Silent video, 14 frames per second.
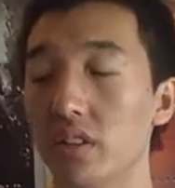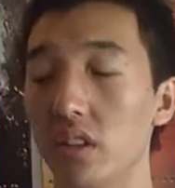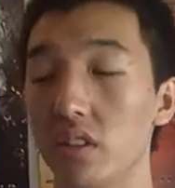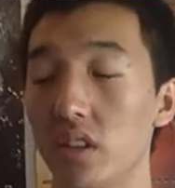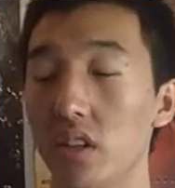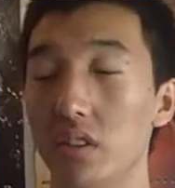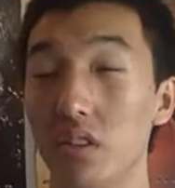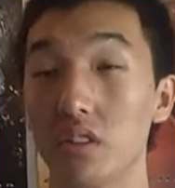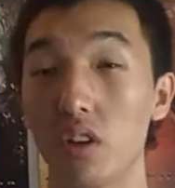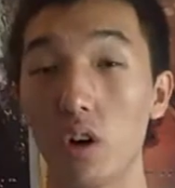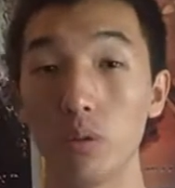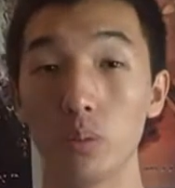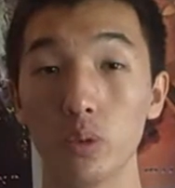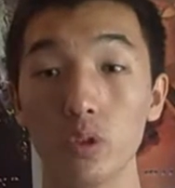And since it's his
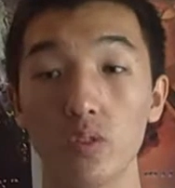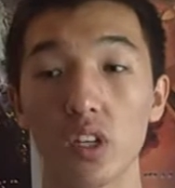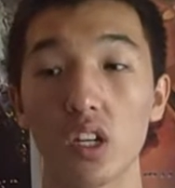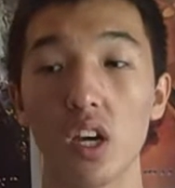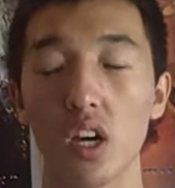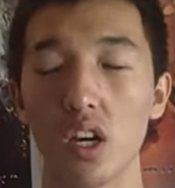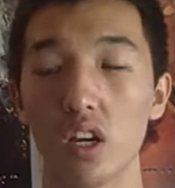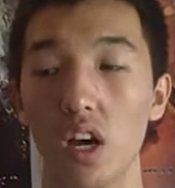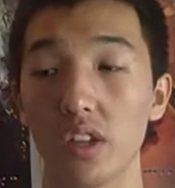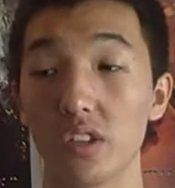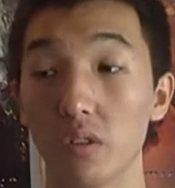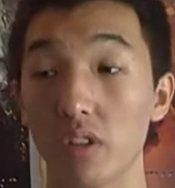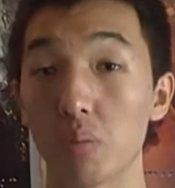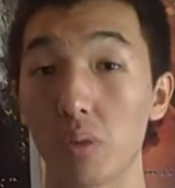own movie,
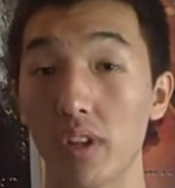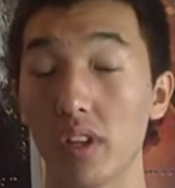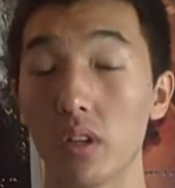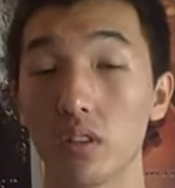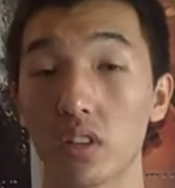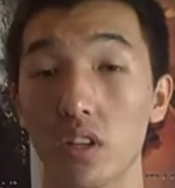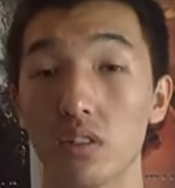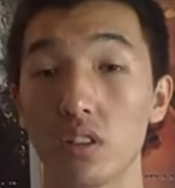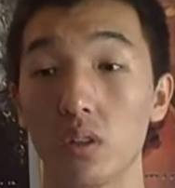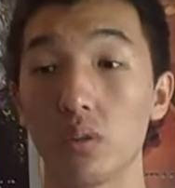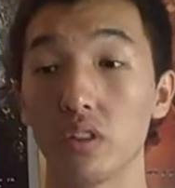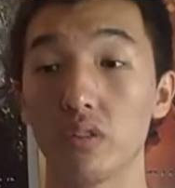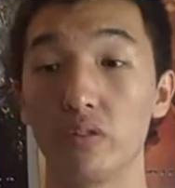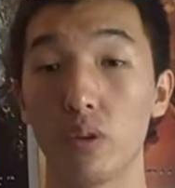Antonio Banderas gets to
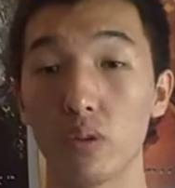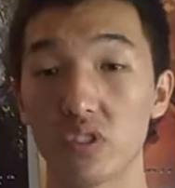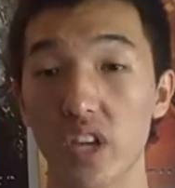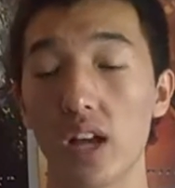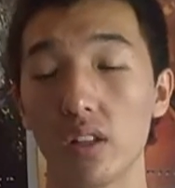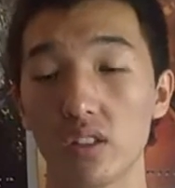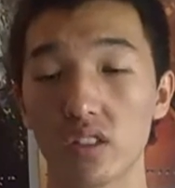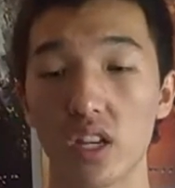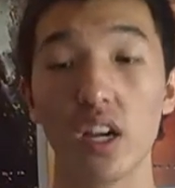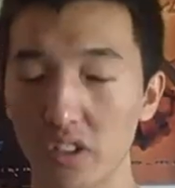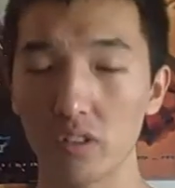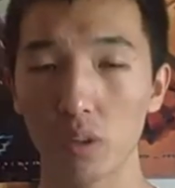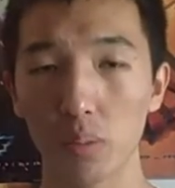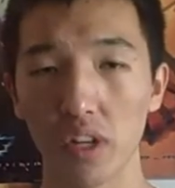use his full talent.
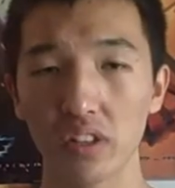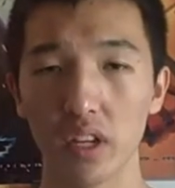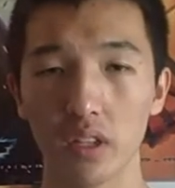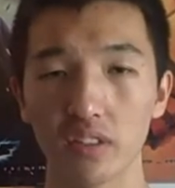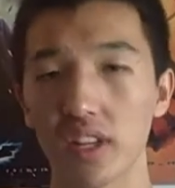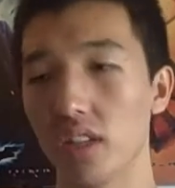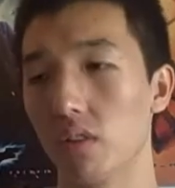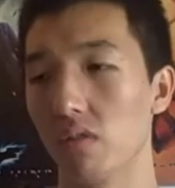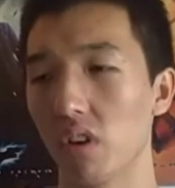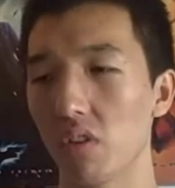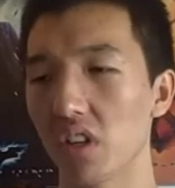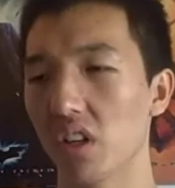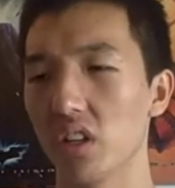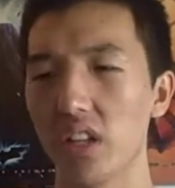Antonio Banderas had a
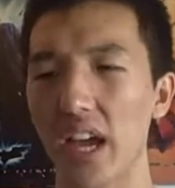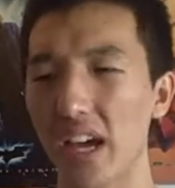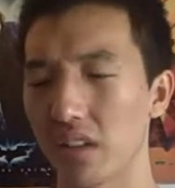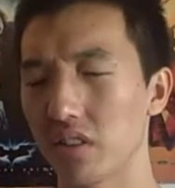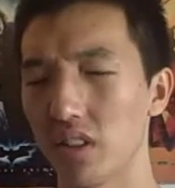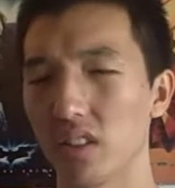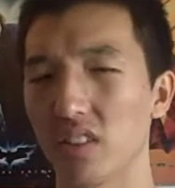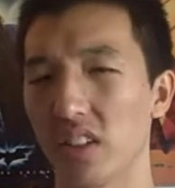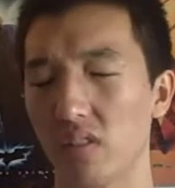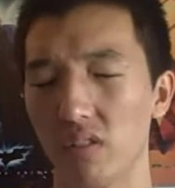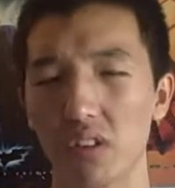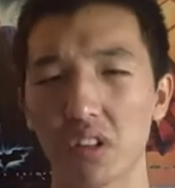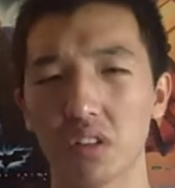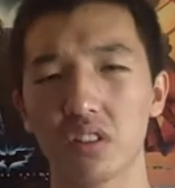very good accent, like
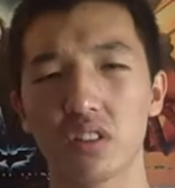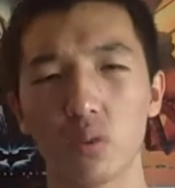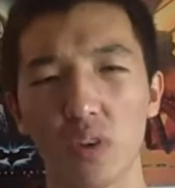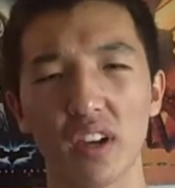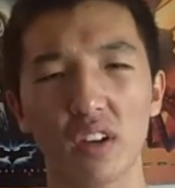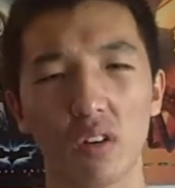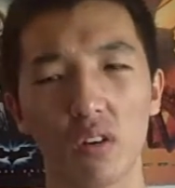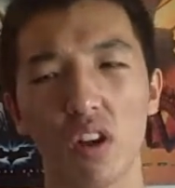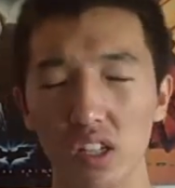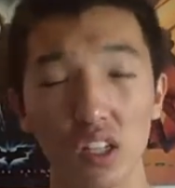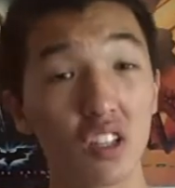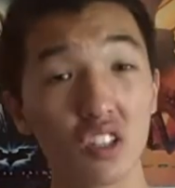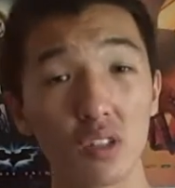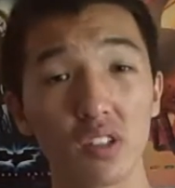very good swagger.
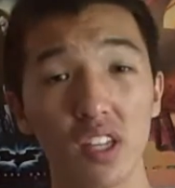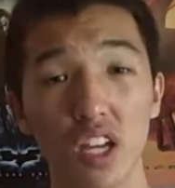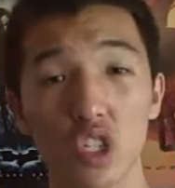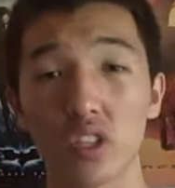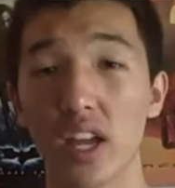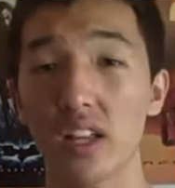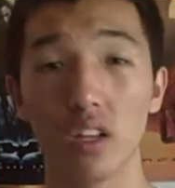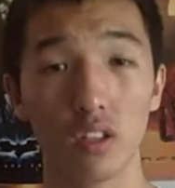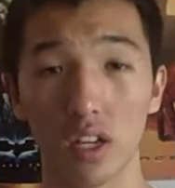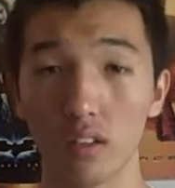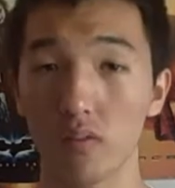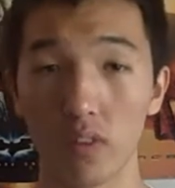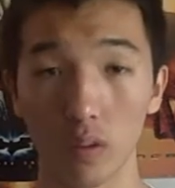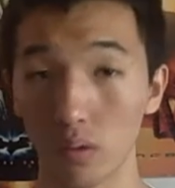You can tell he actually had a
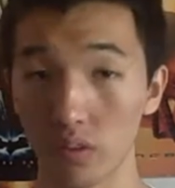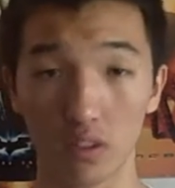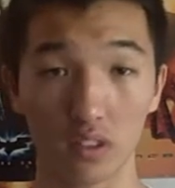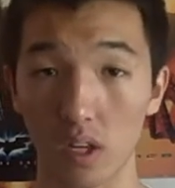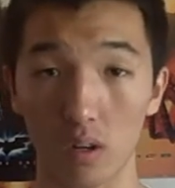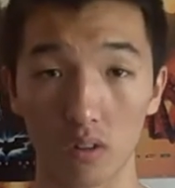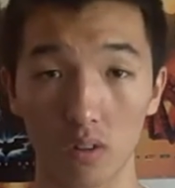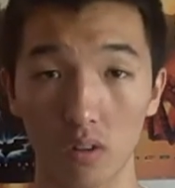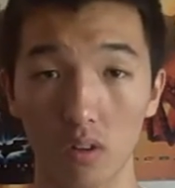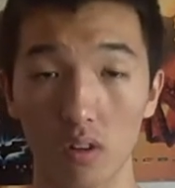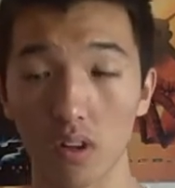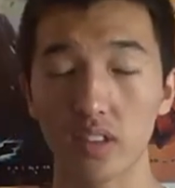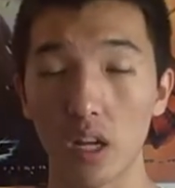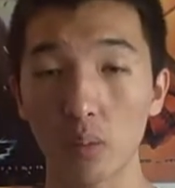lot of fun with this character.
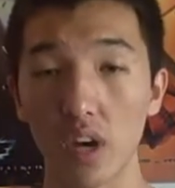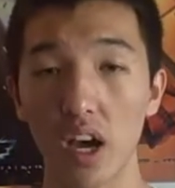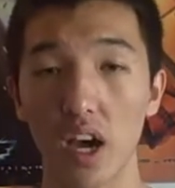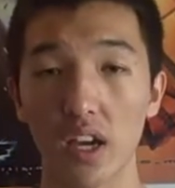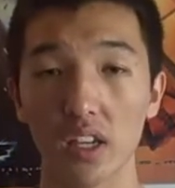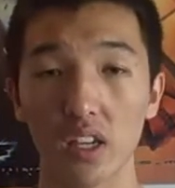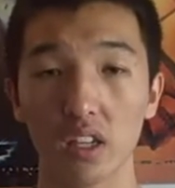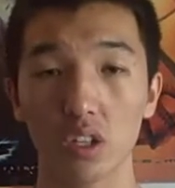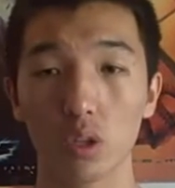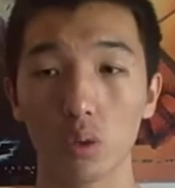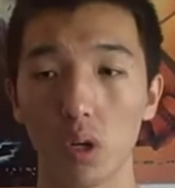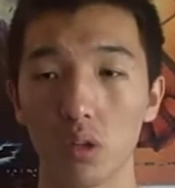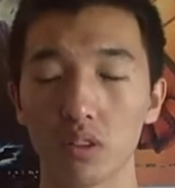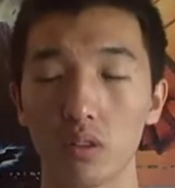Salma Hayek,
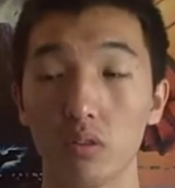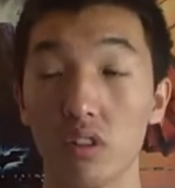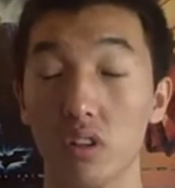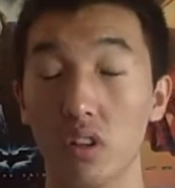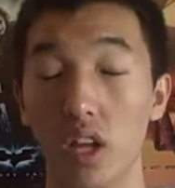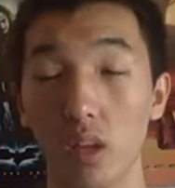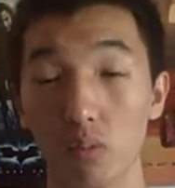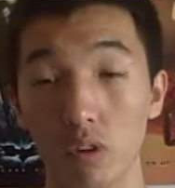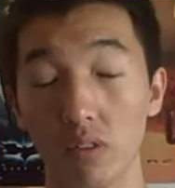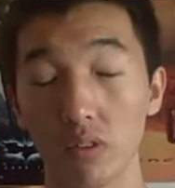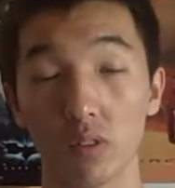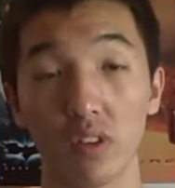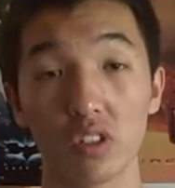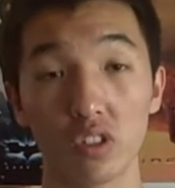who also did a lot of
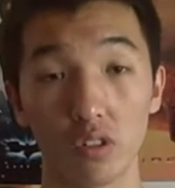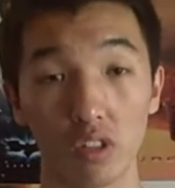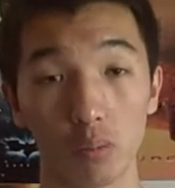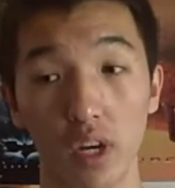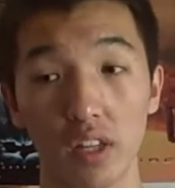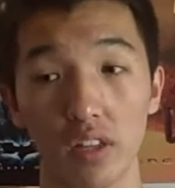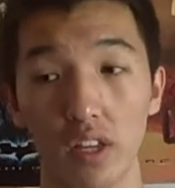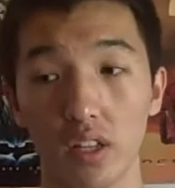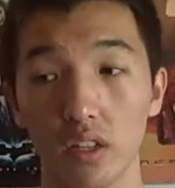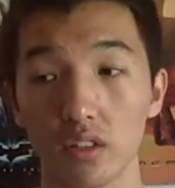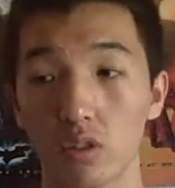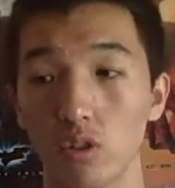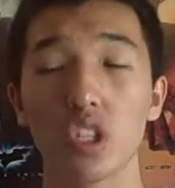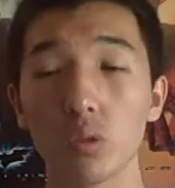movies with Antonio
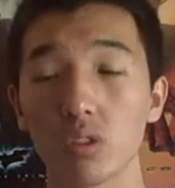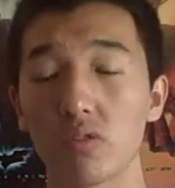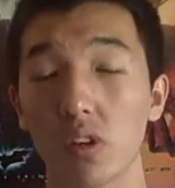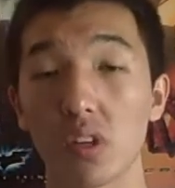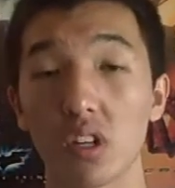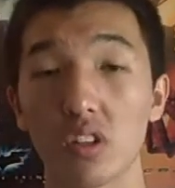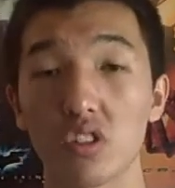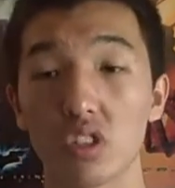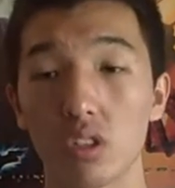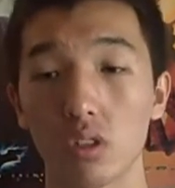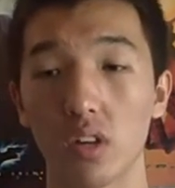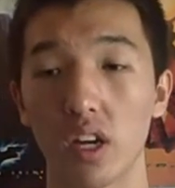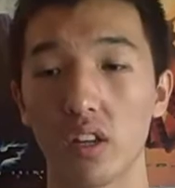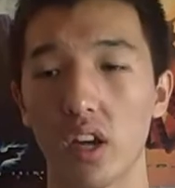Banderas, she was very good
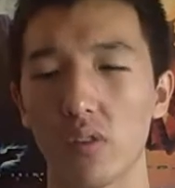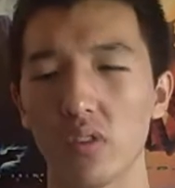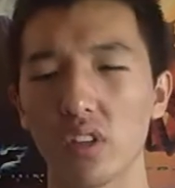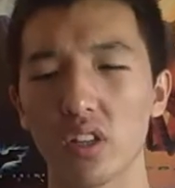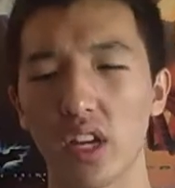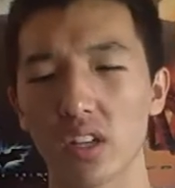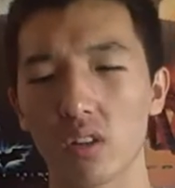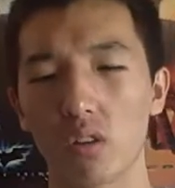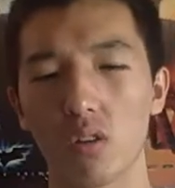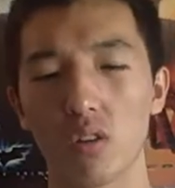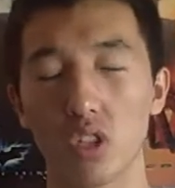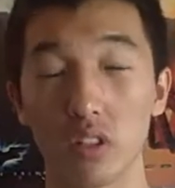too. I really like her.